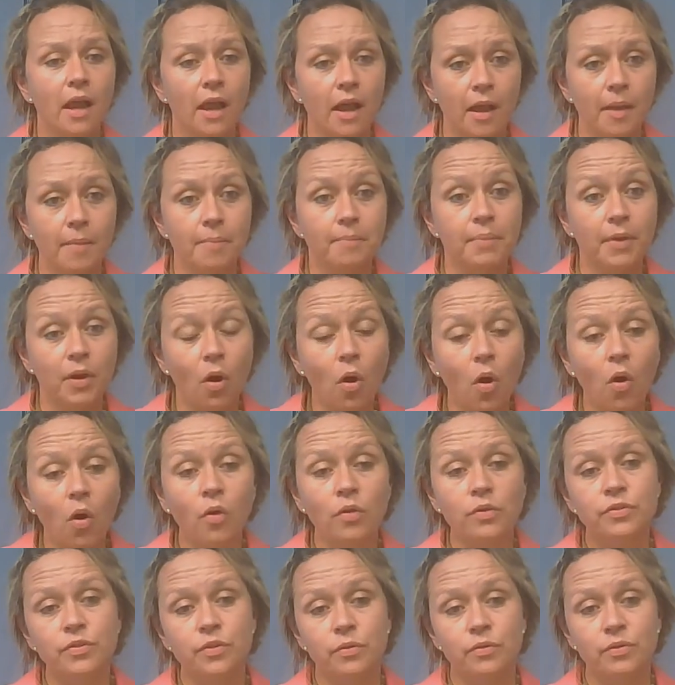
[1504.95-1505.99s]
uh, but
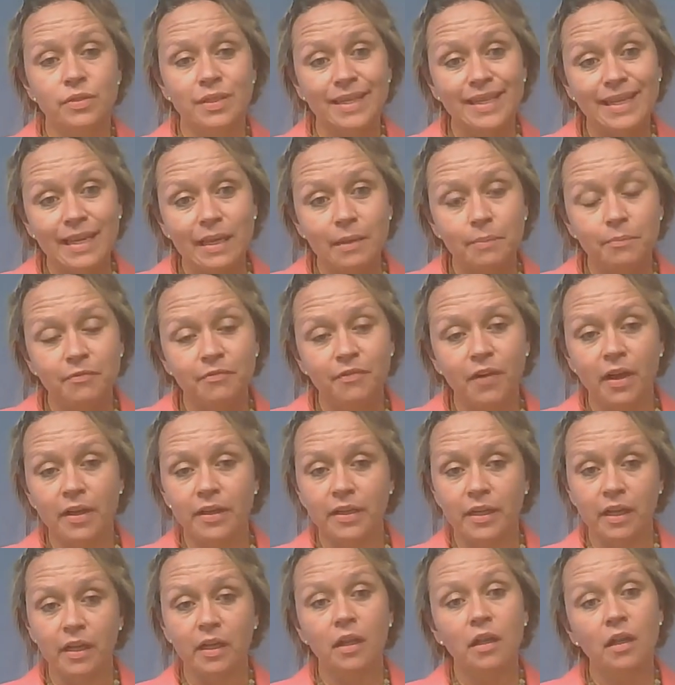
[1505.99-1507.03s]
also to keep
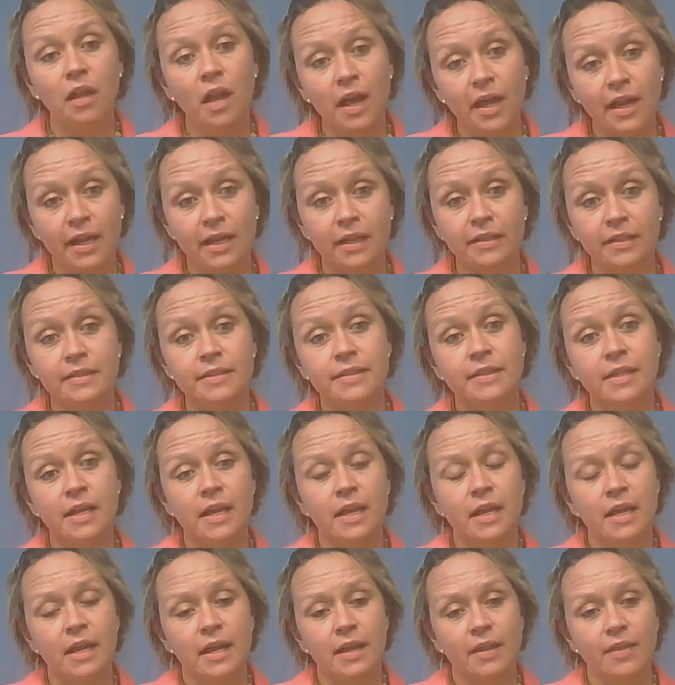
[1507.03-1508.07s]
finding clients
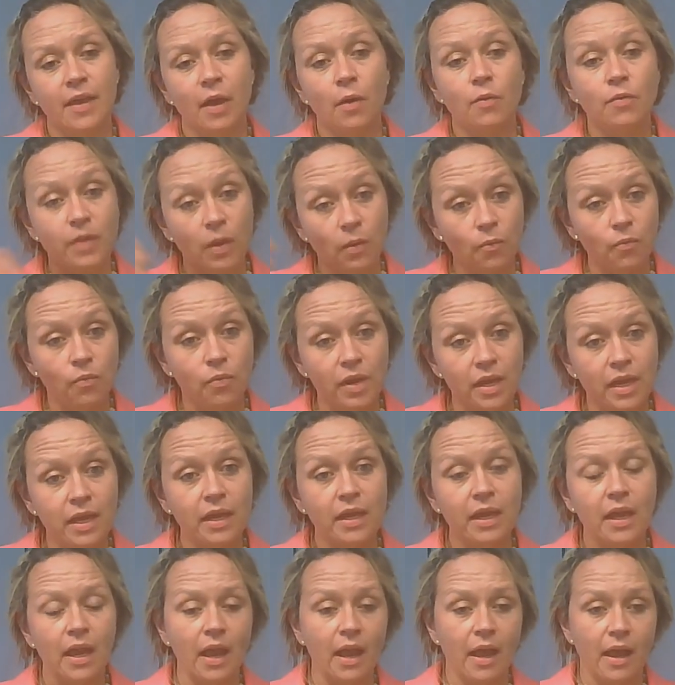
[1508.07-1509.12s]
that, that
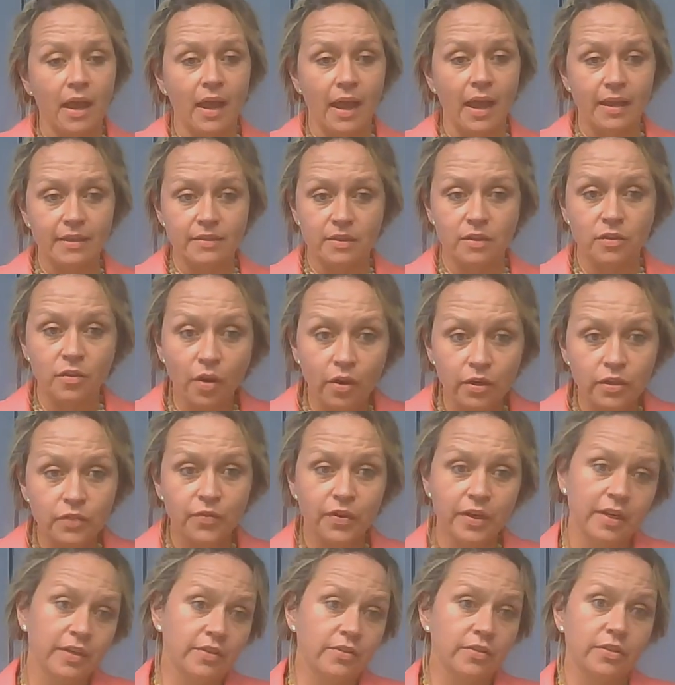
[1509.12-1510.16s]
we uh, as a large
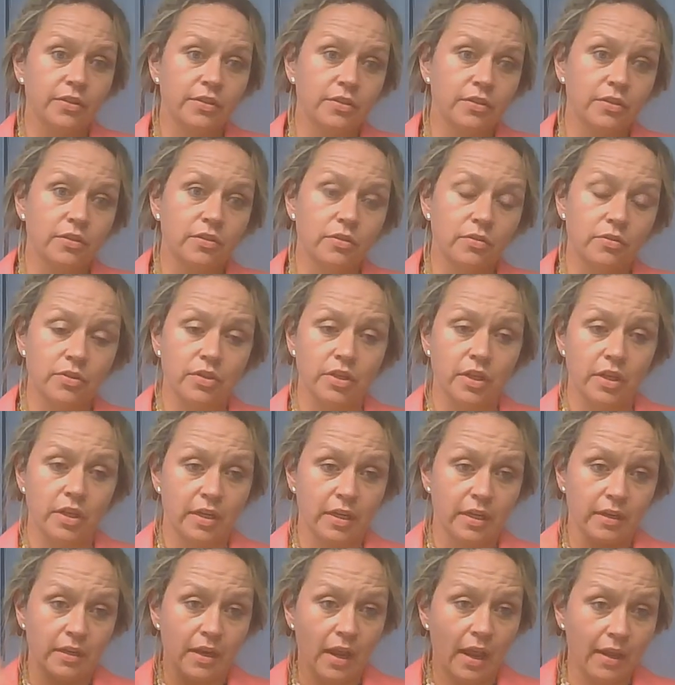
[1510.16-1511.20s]
financial
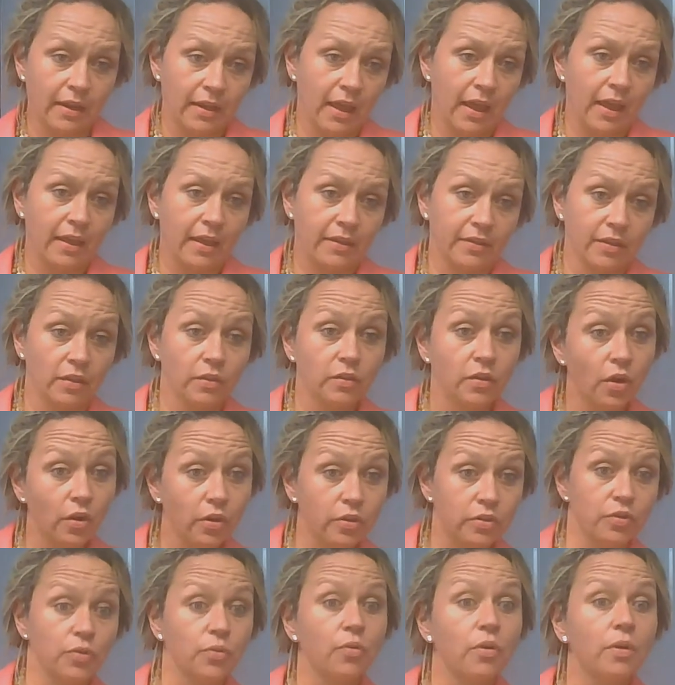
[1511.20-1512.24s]
institution and, and, and, the
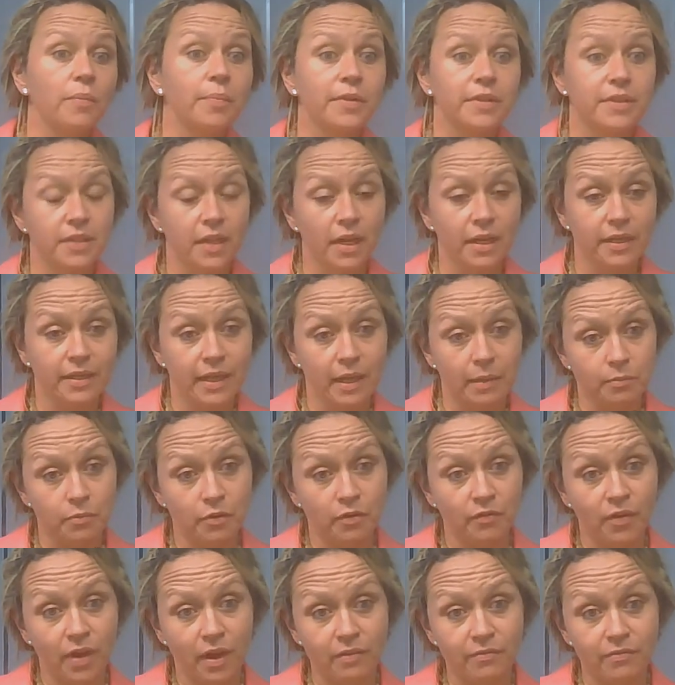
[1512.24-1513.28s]
larger corporate side can
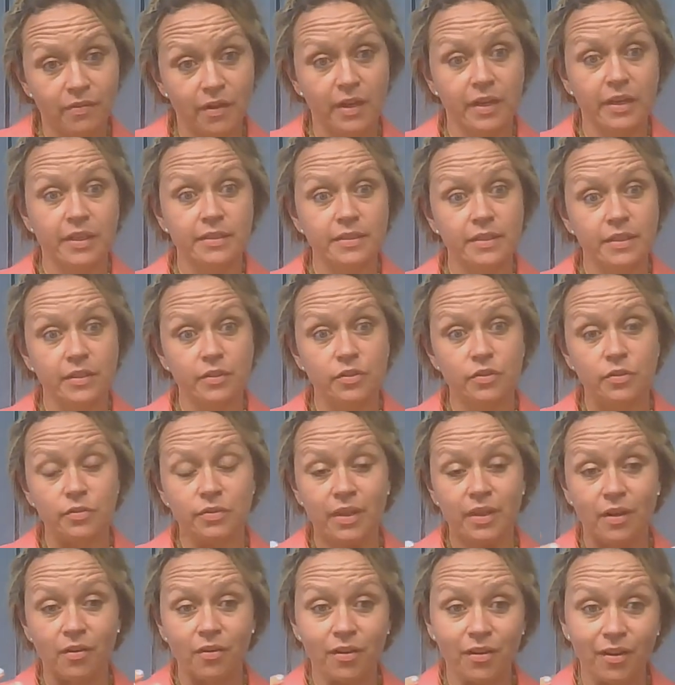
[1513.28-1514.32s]
provide financing to
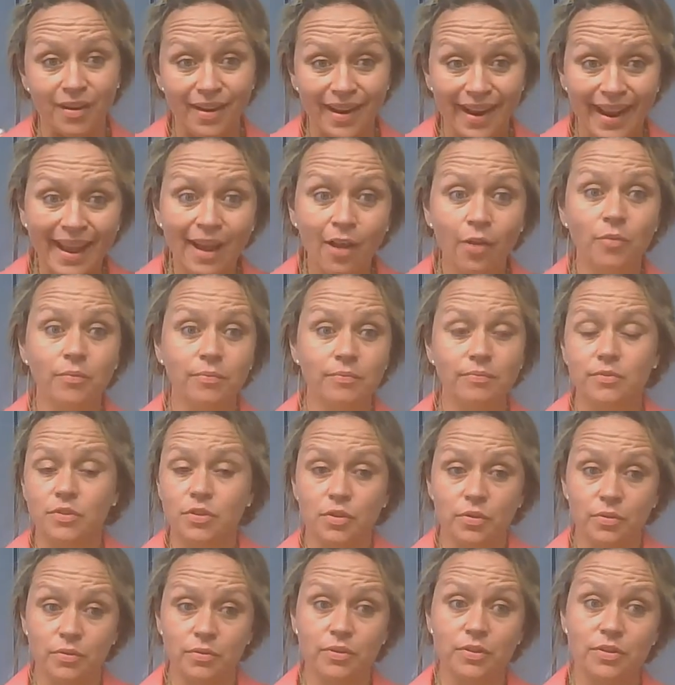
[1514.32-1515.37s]
that are going to help
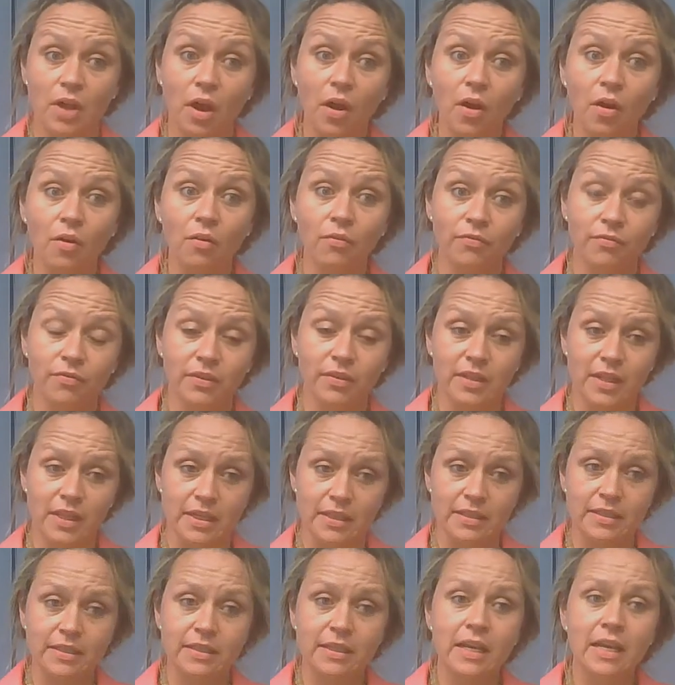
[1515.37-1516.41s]
to solve
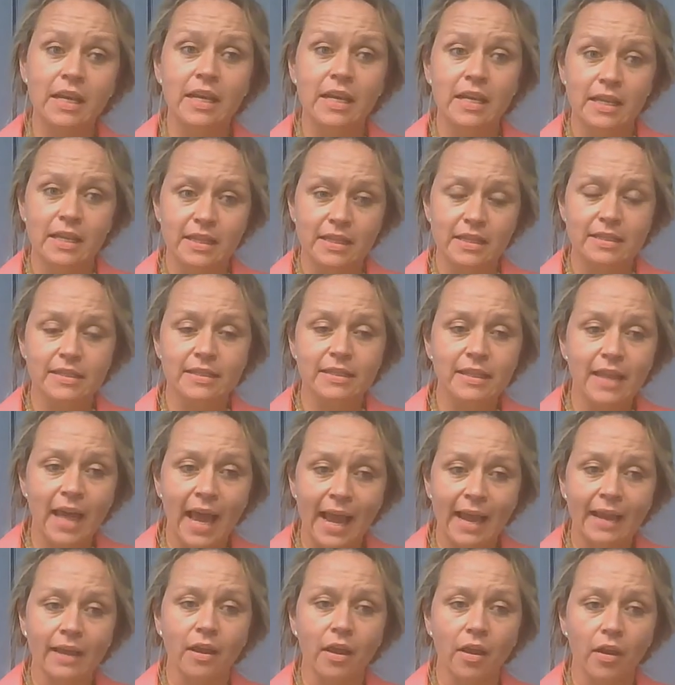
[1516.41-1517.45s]
this this
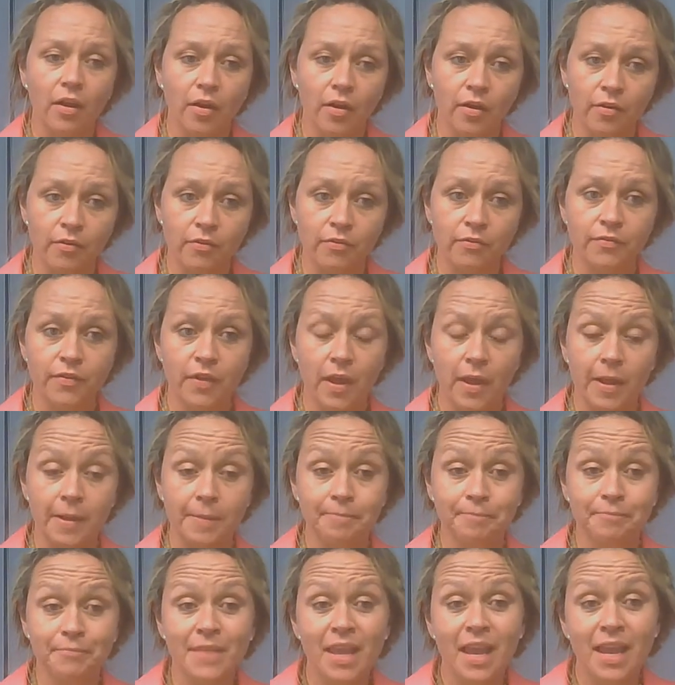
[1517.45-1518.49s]
lack of
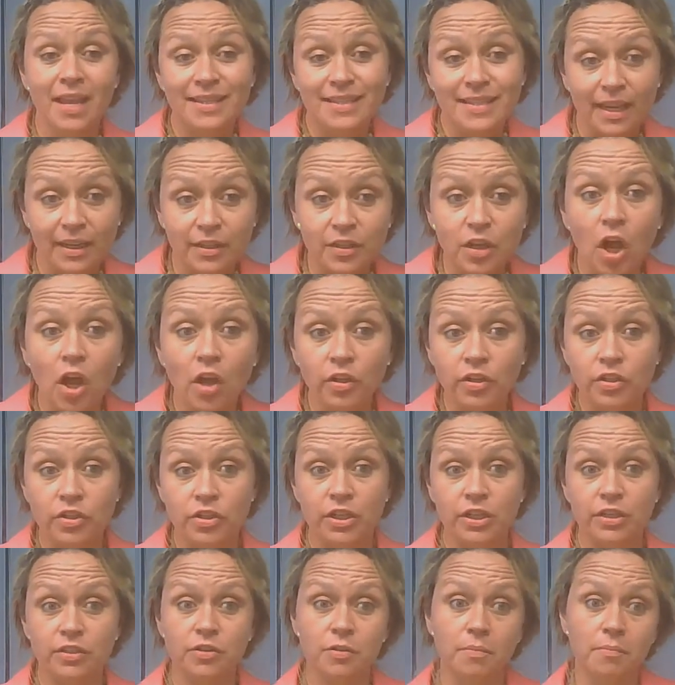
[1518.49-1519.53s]
um,
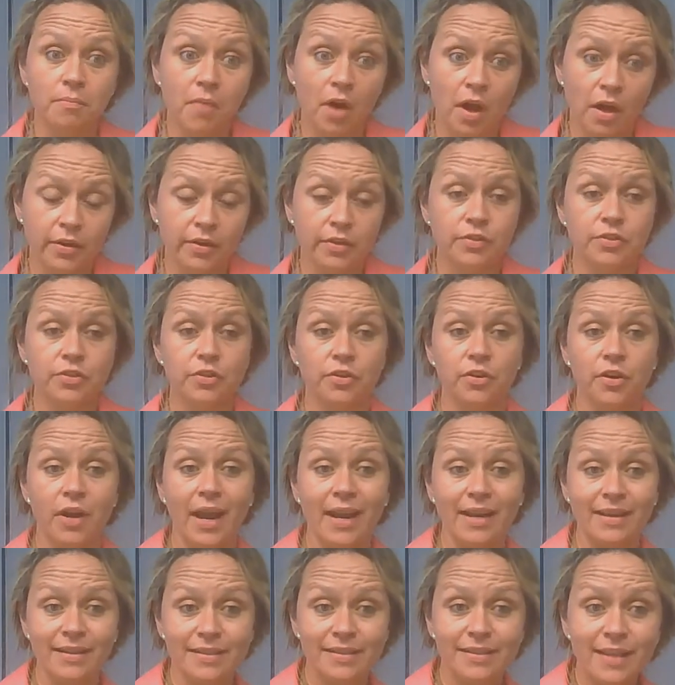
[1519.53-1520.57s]
technology to monitor
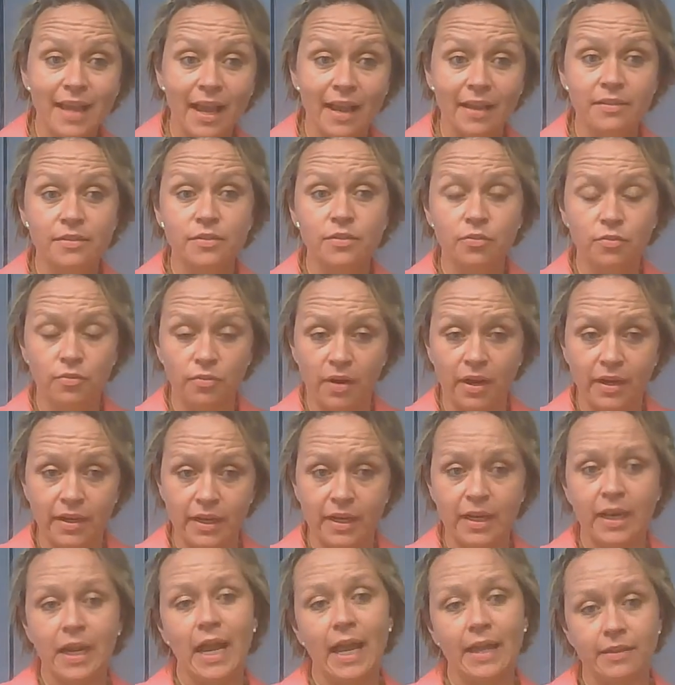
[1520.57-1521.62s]
and assess
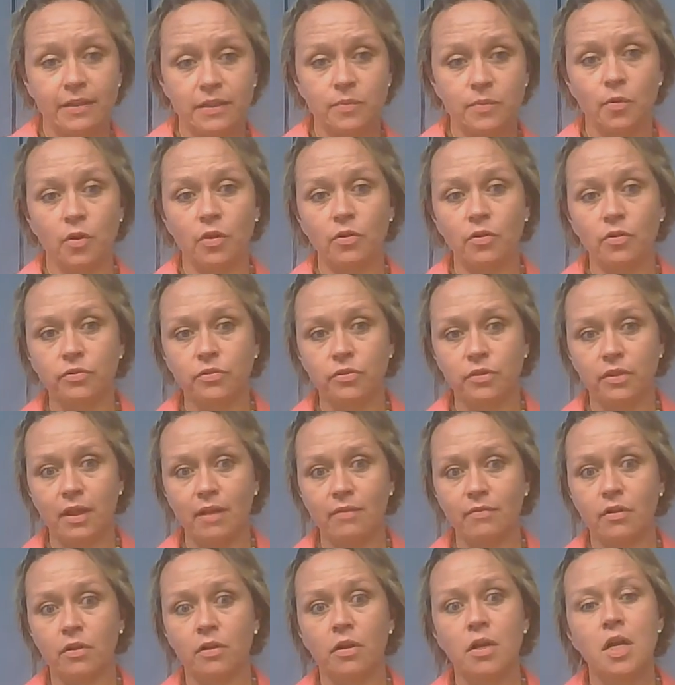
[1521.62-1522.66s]
credit at the smallholder
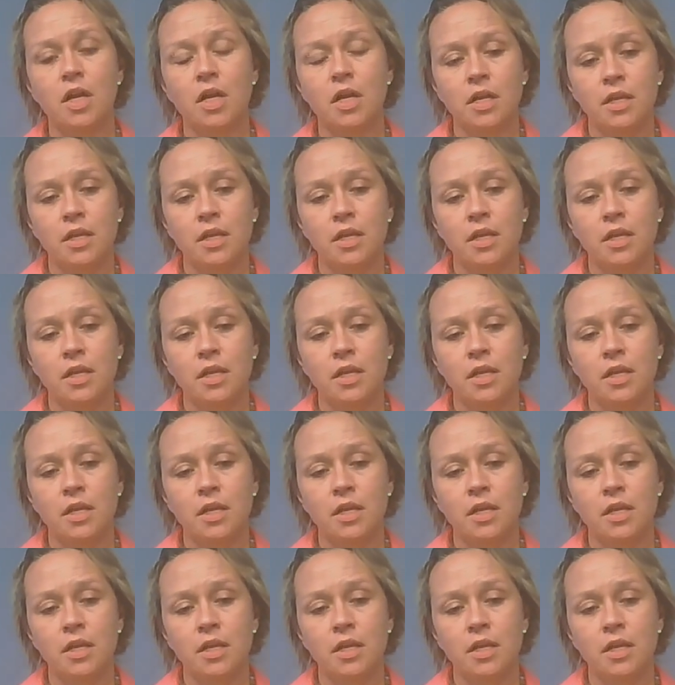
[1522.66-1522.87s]
level.